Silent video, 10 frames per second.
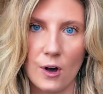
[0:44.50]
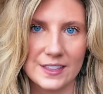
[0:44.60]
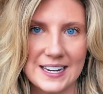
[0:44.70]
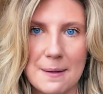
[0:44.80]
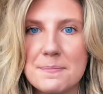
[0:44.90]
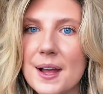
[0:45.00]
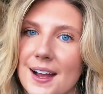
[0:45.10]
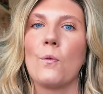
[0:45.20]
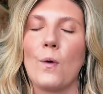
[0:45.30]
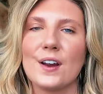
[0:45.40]
all the time.
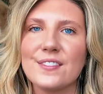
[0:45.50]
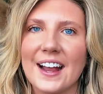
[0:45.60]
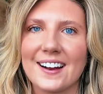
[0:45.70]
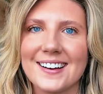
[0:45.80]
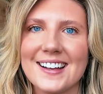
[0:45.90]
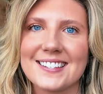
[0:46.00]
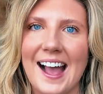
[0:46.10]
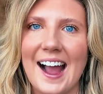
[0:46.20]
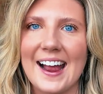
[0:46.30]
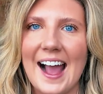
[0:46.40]
One of the areas
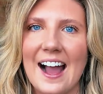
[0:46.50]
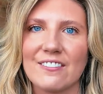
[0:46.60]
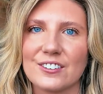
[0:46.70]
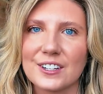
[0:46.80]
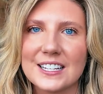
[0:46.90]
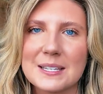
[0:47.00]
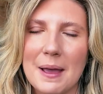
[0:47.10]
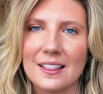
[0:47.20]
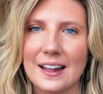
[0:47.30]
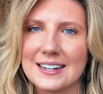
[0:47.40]
I have really
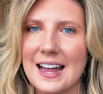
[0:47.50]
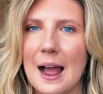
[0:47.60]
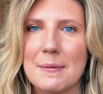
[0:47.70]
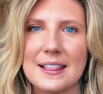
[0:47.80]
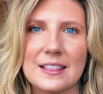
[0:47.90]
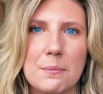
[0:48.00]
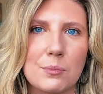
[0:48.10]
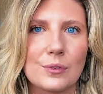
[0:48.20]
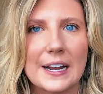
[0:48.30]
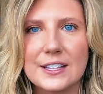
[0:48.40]
spent a lot of time in
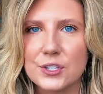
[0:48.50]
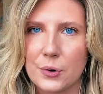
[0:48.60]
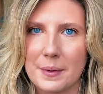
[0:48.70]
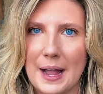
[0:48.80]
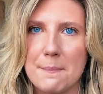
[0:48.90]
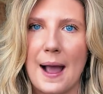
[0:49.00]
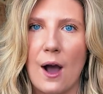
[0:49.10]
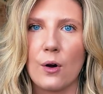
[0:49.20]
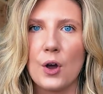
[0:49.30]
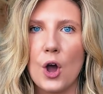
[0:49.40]
brainstorming
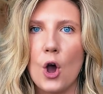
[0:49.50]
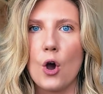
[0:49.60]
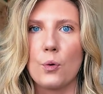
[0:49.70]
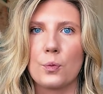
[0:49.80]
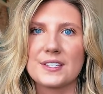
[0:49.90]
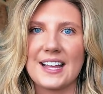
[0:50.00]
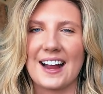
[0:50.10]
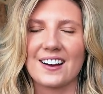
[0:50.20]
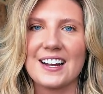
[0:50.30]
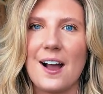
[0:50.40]
about was the
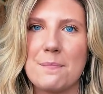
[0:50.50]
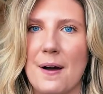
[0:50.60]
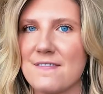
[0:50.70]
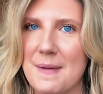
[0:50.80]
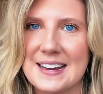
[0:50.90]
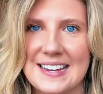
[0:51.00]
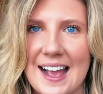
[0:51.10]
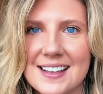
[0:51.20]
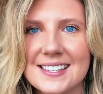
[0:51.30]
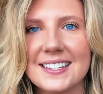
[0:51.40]
area above my
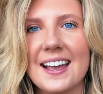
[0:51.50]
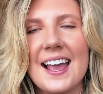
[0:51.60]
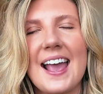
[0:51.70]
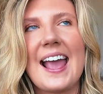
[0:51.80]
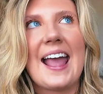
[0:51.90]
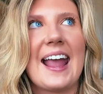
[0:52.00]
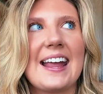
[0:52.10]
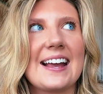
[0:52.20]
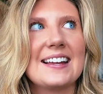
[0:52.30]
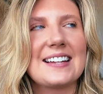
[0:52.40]
desk.
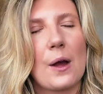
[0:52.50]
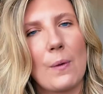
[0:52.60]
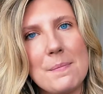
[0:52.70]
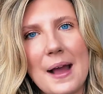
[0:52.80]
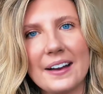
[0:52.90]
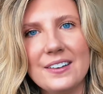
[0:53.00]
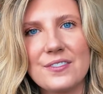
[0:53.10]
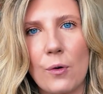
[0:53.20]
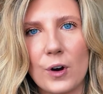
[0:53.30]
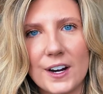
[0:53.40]
And I went back
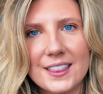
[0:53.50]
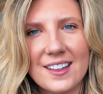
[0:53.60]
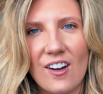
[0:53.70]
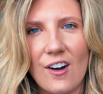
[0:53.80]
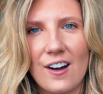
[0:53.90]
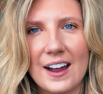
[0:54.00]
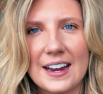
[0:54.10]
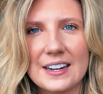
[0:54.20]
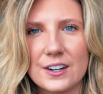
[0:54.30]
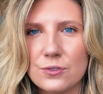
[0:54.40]
and forth
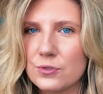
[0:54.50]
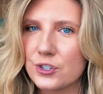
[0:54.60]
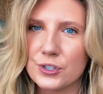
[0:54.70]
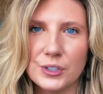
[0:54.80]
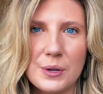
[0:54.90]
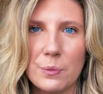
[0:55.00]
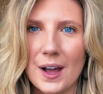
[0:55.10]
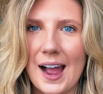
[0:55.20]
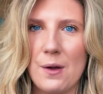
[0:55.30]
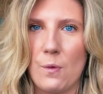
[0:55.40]
on truly
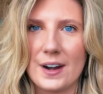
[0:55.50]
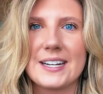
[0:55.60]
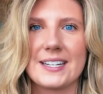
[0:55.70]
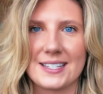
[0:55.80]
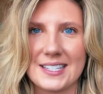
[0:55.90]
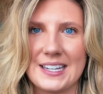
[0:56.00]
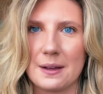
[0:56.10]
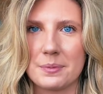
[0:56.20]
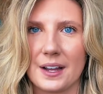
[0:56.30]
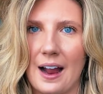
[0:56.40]
what I wanted to see
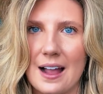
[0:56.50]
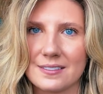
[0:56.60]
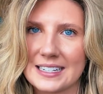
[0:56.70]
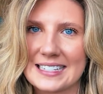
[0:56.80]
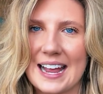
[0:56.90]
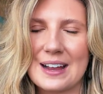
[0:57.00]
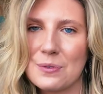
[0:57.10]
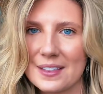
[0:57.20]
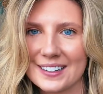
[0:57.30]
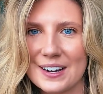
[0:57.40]
up there every day,
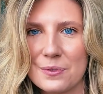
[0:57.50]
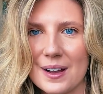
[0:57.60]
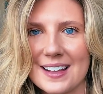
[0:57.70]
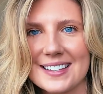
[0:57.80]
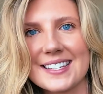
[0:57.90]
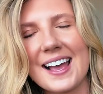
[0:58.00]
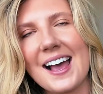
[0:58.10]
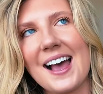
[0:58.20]
whether it was